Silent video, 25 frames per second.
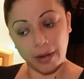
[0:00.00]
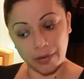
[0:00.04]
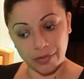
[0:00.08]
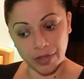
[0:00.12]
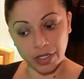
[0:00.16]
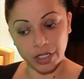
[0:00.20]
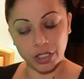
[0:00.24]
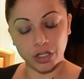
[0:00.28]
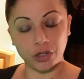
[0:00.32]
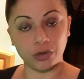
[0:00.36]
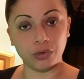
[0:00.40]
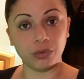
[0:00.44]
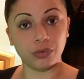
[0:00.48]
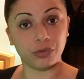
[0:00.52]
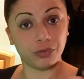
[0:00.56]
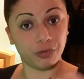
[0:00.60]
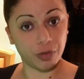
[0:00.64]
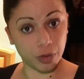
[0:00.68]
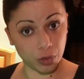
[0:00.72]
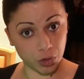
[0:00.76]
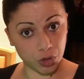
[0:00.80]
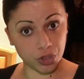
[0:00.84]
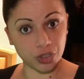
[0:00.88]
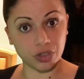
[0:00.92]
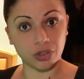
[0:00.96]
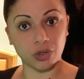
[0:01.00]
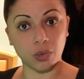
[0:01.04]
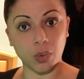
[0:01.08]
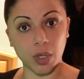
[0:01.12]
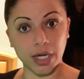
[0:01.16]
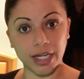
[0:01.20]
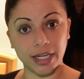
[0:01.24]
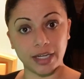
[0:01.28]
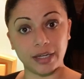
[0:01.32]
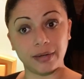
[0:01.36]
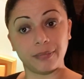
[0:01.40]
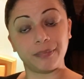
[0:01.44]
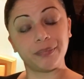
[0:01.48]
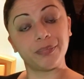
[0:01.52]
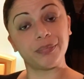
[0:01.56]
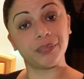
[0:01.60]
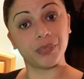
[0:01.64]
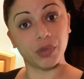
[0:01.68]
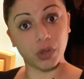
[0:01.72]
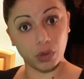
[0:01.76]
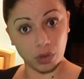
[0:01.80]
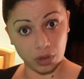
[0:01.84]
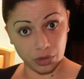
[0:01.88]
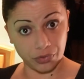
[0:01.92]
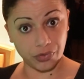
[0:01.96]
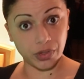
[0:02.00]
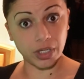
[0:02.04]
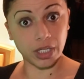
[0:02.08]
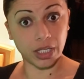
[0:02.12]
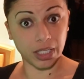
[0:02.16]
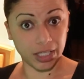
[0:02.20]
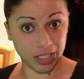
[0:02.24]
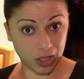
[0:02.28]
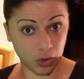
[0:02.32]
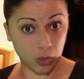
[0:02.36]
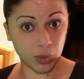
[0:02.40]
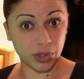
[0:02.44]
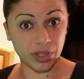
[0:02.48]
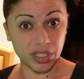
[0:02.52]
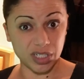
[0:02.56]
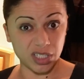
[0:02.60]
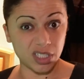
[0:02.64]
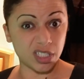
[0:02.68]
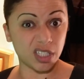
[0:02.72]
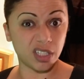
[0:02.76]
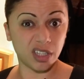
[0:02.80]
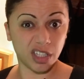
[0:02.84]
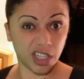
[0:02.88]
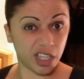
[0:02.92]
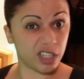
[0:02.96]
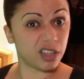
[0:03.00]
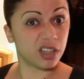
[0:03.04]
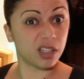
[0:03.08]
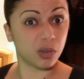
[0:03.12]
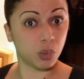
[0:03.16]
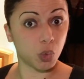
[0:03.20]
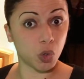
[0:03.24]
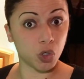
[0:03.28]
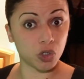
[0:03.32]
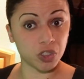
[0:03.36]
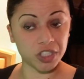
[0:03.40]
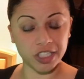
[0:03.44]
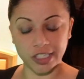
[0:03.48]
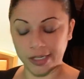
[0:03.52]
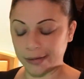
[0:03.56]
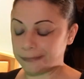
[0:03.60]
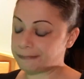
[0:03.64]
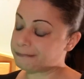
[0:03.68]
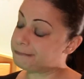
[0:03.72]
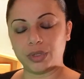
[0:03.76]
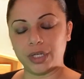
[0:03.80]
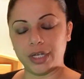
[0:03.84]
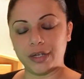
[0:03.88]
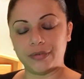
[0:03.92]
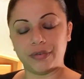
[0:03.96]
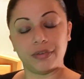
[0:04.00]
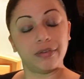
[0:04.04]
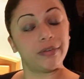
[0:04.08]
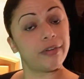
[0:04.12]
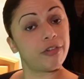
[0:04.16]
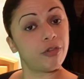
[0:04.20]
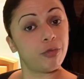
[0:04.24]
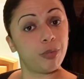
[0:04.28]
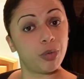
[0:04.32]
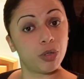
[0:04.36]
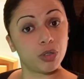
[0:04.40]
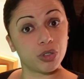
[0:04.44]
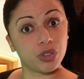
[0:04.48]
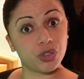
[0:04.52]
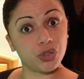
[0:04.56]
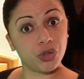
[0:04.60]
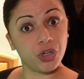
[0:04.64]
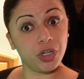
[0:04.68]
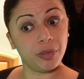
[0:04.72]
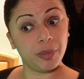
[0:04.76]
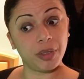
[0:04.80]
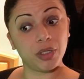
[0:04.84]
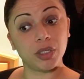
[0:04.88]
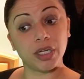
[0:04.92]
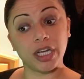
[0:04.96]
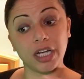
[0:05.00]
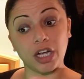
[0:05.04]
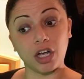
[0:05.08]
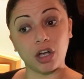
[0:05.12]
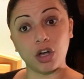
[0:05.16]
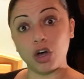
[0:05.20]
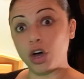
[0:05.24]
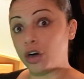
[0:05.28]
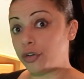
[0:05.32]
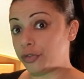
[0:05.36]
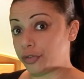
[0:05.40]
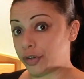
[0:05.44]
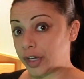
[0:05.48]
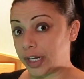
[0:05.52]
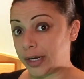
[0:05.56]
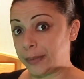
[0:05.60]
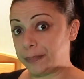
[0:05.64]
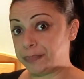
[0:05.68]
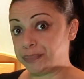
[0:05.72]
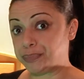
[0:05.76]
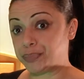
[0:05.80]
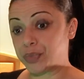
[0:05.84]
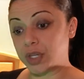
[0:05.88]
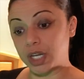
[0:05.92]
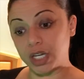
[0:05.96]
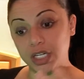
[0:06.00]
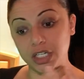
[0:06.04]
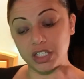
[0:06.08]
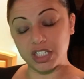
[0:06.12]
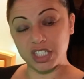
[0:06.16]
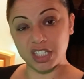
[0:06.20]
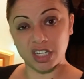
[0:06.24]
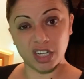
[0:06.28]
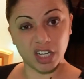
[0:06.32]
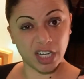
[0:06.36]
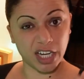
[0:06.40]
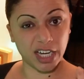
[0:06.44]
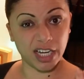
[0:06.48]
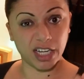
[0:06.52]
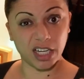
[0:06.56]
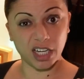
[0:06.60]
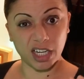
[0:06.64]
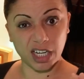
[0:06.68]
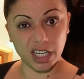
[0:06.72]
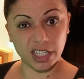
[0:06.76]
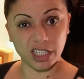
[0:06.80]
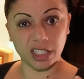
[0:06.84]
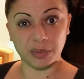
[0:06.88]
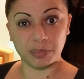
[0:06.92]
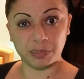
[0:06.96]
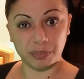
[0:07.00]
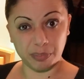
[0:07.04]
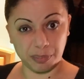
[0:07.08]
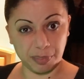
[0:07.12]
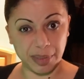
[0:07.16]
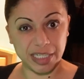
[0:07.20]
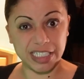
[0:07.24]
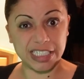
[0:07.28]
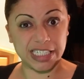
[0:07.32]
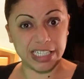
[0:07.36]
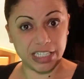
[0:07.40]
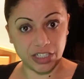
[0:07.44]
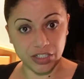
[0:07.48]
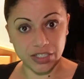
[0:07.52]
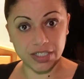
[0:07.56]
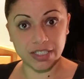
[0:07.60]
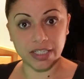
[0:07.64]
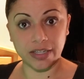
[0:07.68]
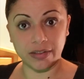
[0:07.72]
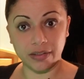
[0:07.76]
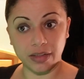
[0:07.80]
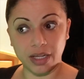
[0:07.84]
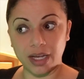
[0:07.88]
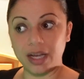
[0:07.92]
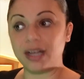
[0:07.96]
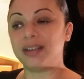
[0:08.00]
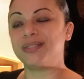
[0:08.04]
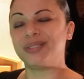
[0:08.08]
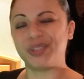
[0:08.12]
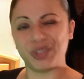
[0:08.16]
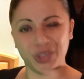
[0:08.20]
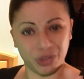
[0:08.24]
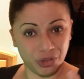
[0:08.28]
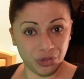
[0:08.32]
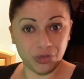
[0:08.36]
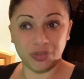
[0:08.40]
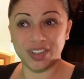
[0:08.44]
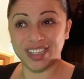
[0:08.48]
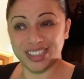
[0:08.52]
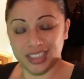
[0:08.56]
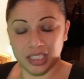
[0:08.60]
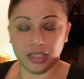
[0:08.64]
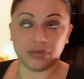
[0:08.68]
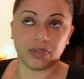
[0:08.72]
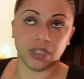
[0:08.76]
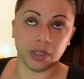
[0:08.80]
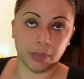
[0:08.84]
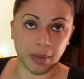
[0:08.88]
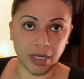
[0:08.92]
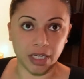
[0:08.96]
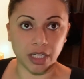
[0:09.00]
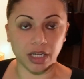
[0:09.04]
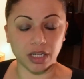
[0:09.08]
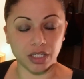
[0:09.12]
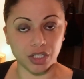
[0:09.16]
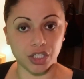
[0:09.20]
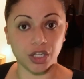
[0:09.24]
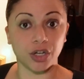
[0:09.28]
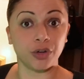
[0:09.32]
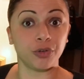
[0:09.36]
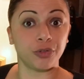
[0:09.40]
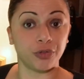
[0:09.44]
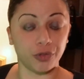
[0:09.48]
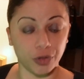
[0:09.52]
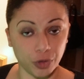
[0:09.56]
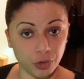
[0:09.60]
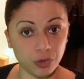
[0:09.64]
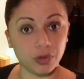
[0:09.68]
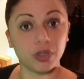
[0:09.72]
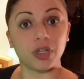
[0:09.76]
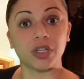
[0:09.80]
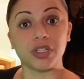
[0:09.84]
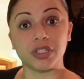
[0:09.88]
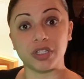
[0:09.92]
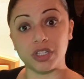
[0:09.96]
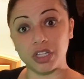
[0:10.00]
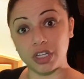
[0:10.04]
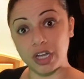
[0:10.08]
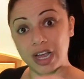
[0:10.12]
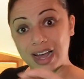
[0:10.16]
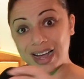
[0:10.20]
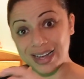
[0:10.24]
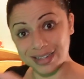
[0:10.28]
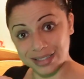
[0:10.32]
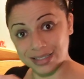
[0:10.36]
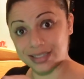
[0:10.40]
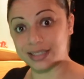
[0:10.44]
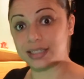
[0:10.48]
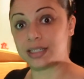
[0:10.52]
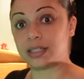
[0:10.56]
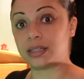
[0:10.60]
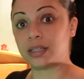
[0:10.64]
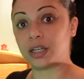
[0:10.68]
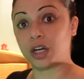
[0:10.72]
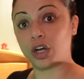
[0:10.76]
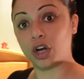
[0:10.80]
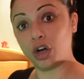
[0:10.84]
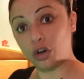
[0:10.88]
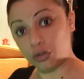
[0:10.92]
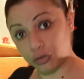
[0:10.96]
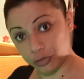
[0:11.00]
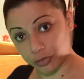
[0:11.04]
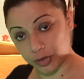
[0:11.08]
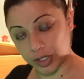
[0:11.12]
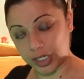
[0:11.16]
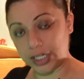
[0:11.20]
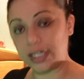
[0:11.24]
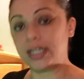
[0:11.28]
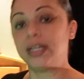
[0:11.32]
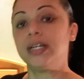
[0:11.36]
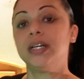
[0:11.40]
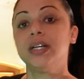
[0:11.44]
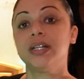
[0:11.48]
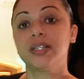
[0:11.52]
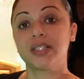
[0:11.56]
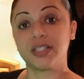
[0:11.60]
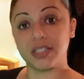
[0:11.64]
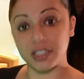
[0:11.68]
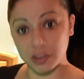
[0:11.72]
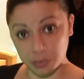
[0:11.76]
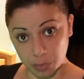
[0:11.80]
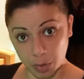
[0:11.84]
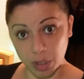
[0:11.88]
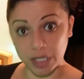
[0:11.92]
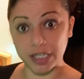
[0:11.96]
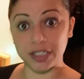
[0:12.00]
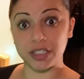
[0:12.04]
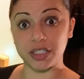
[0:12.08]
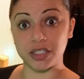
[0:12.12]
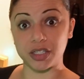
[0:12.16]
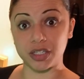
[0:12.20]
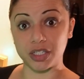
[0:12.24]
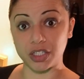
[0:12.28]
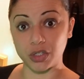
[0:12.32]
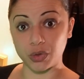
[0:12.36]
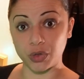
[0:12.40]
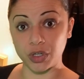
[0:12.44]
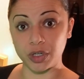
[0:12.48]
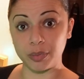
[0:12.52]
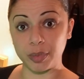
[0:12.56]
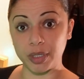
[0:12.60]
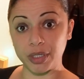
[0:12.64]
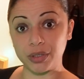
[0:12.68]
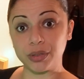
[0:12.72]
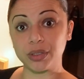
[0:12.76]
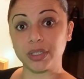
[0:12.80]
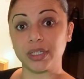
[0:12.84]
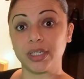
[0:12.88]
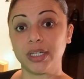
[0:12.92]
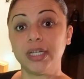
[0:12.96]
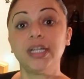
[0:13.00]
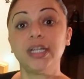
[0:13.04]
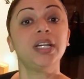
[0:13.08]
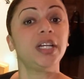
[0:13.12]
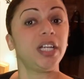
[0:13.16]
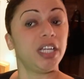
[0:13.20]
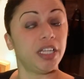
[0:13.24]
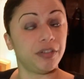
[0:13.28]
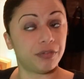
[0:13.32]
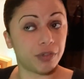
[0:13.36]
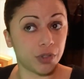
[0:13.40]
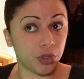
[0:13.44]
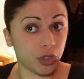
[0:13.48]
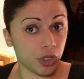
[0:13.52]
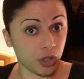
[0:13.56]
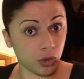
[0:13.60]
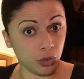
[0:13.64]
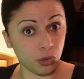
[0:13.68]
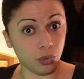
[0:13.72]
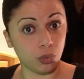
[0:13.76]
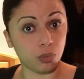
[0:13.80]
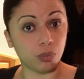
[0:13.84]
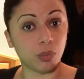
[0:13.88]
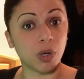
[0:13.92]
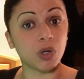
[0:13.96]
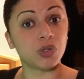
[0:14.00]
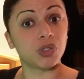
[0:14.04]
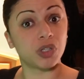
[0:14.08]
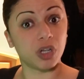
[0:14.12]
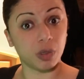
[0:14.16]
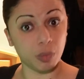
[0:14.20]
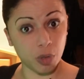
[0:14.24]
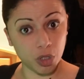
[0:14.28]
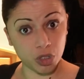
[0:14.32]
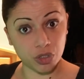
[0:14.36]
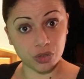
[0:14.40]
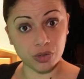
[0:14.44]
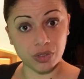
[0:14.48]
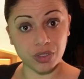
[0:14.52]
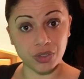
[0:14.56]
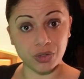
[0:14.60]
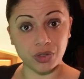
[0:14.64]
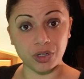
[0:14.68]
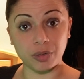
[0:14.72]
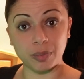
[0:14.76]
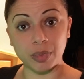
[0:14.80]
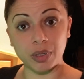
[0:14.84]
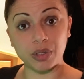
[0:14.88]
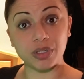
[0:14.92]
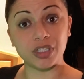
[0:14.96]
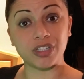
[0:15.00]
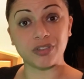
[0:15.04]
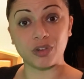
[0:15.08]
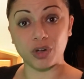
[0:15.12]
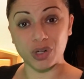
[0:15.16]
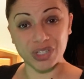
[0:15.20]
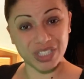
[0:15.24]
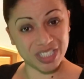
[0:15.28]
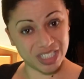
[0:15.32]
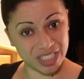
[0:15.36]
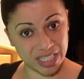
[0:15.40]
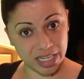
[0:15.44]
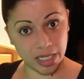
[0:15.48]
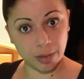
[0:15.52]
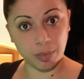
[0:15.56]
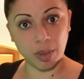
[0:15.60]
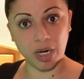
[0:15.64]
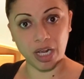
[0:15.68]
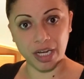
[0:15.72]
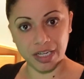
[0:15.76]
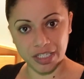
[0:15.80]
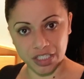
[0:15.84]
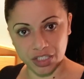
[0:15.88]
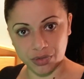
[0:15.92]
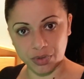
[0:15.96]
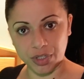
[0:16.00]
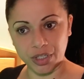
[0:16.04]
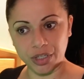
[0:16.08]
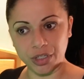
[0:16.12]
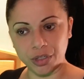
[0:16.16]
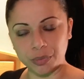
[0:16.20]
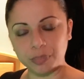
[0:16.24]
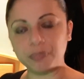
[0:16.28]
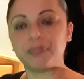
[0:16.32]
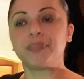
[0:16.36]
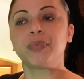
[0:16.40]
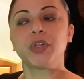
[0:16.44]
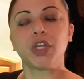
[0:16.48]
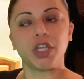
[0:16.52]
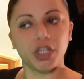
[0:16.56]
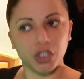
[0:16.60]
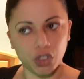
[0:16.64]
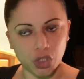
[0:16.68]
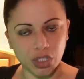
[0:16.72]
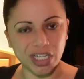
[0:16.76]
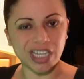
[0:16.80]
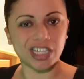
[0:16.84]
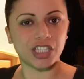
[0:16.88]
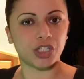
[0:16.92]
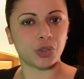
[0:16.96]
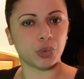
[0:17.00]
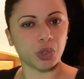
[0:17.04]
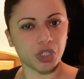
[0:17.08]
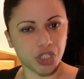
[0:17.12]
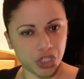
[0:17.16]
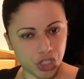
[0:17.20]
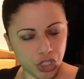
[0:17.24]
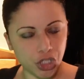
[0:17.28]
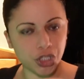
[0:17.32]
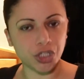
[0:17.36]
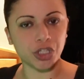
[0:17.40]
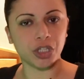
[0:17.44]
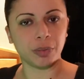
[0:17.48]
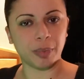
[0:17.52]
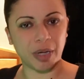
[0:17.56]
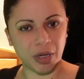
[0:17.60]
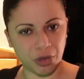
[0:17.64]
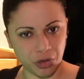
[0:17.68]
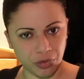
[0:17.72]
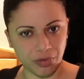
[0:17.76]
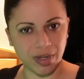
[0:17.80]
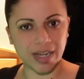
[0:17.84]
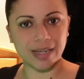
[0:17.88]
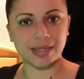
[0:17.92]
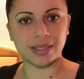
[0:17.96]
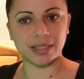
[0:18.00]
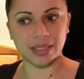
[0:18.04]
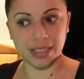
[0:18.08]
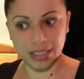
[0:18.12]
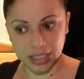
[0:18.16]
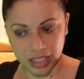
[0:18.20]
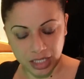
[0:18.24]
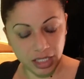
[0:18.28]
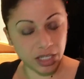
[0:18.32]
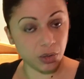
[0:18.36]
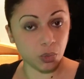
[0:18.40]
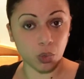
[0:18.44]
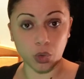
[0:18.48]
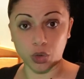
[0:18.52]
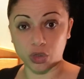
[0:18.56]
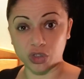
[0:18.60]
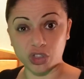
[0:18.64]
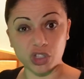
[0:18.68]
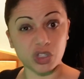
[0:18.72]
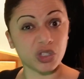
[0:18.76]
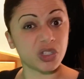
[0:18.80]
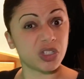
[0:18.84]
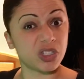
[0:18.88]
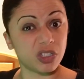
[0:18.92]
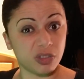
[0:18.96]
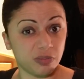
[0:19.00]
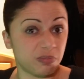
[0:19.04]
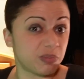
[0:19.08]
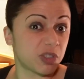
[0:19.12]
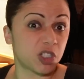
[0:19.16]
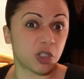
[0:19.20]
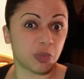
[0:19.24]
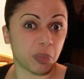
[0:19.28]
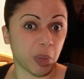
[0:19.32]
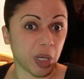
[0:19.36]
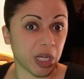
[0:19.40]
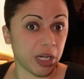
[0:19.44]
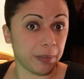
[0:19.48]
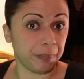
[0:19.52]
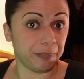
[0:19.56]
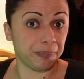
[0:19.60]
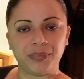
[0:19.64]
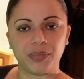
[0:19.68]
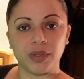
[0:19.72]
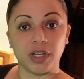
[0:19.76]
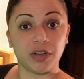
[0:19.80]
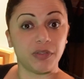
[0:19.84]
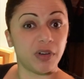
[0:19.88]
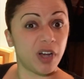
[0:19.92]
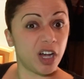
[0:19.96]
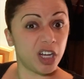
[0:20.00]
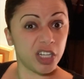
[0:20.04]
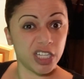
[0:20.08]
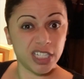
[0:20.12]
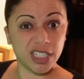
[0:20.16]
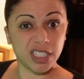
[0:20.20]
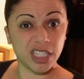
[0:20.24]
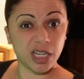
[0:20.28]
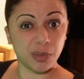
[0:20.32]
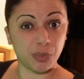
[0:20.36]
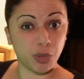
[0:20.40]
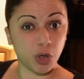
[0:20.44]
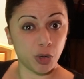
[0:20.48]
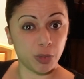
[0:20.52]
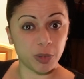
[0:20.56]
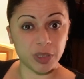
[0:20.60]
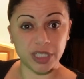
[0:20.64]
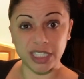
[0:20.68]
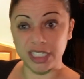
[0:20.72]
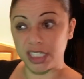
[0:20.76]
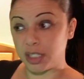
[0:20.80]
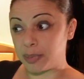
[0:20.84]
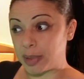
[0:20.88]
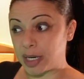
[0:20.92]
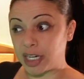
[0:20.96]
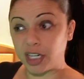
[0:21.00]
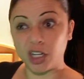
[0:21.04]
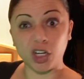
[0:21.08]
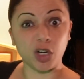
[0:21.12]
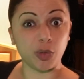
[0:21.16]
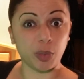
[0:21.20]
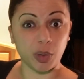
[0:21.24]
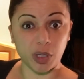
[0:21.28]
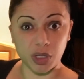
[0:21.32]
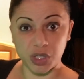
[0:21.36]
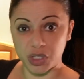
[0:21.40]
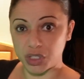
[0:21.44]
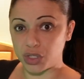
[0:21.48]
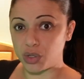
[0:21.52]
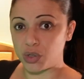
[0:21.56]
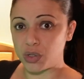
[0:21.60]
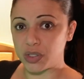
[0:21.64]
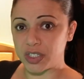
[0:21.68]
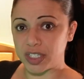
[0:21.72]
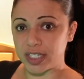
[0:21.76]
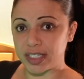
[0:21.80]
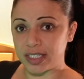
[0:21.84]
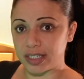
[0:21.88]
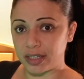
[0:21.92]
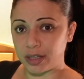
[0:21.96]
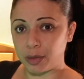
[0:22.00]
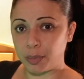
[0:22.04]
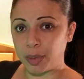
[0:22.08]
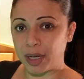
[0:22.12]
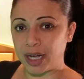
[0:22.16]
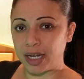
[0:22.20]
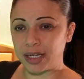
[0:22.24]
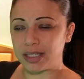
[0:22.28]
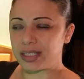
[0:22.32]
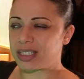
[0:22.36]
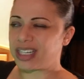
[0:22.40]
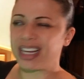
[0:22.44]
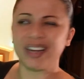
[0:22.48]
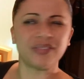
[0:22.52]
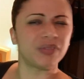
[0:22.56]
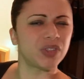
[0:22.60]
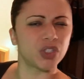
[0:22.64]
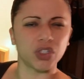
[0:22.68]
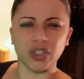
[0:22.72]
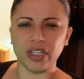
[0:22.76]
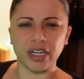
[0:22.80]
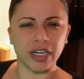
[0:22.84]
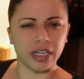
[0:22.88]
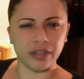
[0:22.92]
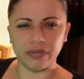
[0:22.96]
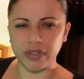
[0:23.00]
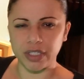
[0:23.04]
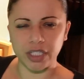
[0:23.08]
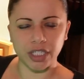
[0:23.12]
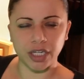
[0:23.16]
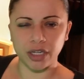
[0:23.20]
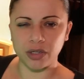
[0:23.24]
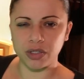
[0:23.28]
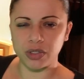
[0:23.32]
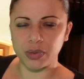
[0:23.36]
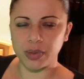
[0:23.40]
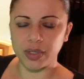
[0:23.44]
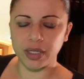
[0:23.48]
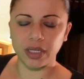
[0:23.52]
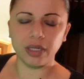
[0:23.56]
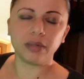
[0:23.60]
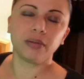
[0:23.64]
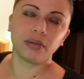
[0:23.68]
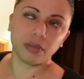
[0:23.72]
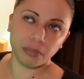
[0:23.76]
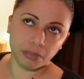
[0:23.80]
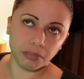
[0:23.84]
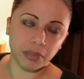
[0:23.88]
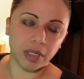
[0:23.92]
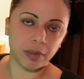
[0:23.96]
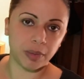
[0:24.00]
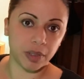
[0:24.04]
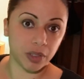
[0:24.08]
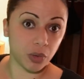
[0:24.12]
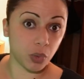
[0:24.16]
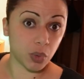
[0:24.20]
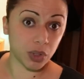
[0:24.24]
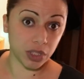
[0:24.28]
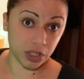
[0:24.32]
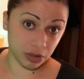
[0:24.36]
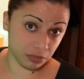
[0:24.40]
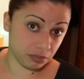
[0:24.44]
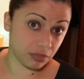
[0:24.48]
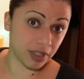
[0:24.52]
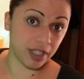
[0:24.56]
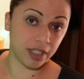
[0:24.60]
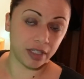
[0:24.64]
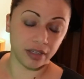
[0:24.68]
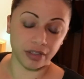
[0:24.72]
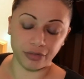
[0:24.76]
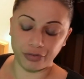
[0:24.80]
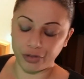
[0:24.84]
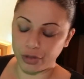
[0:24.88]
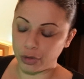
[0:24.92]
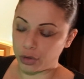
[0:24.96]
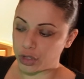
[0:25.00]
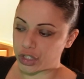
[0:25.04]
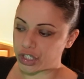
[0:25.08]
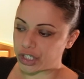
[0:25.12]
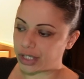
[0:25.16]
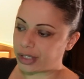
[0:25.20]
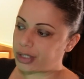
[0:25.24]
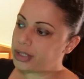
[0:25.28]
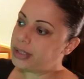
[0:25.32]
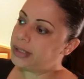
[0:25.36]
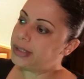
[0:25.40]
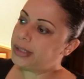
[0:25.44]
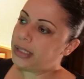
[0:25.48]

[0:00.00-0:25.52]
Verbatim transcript: and then you filter away the liquid that's in there, the water. If you've ever put soy milk in coffee, and you start getting kind of bittiness in there, you're effectively making tofu because the acid in the coffee splits the soy milk. Even though most commercial soy milks have got a stabilizer in them, you get to a certain amount of acid and it will just split. I've harnessed that property to make a couple of sauces in the past. I haven't done any videos with it, maybe I will in the future.